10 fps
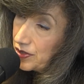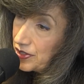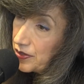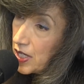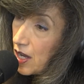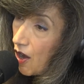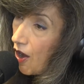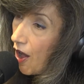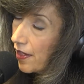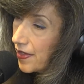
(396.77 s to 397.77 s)
So
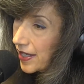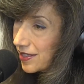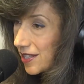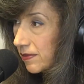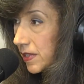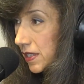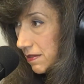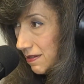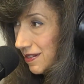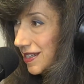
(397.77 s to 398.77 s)
all of that stuff
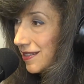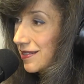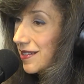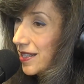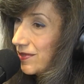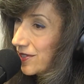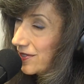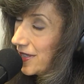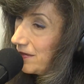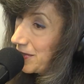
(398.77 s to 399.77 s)
needs live
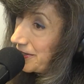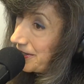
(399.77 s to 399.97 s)
entertainment.